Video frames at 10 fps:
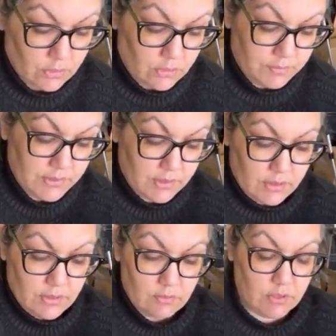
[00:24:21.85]
Oops, got
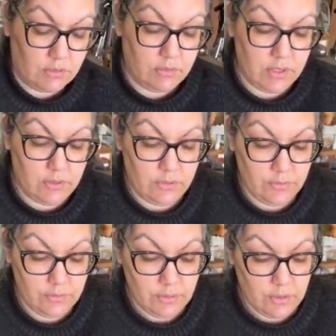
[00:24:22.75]
some glue there.
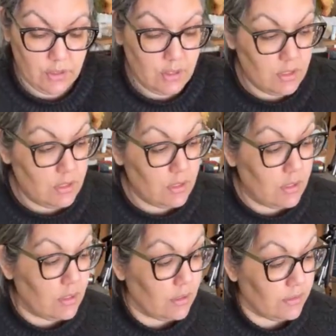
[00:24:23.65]

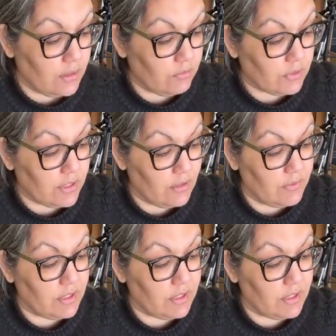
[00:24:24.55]
Then we'll come